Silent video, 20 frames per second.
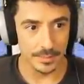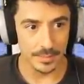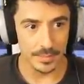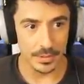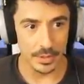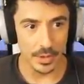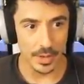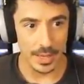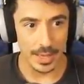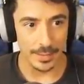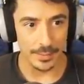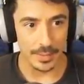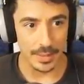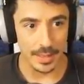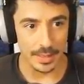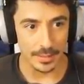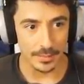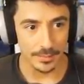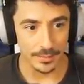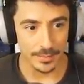Not
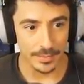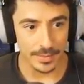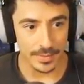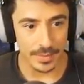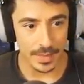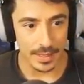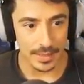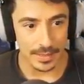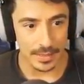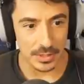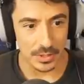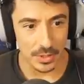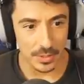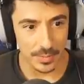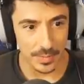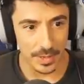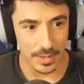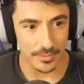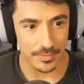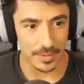happening. That's not
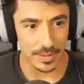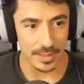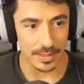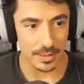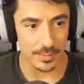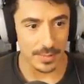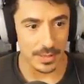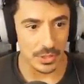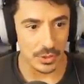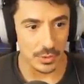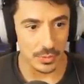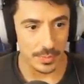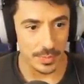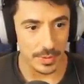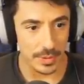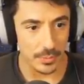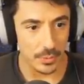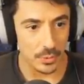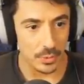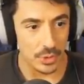perfectly in the middle, but
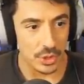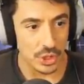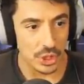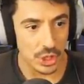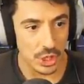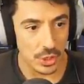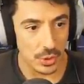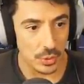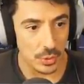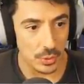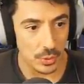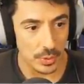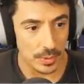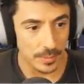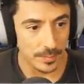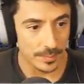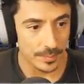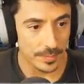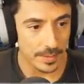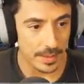it will do.
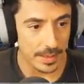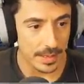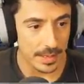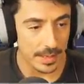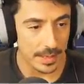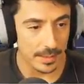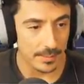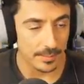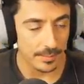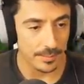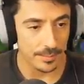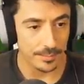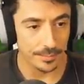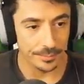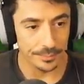Um,